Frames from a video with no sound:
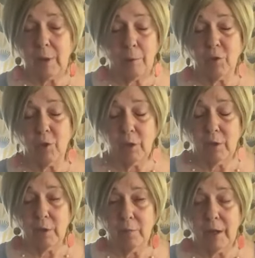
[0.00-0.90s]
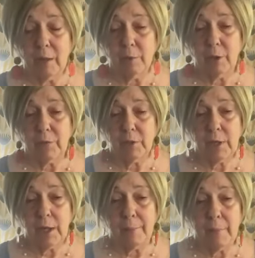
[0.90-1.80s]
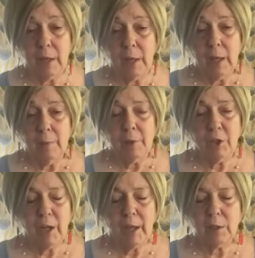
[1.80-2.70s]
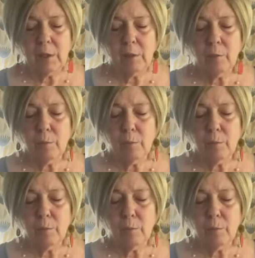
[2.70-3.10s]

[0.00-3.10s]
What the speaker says: That was the only thing available at the time. But she had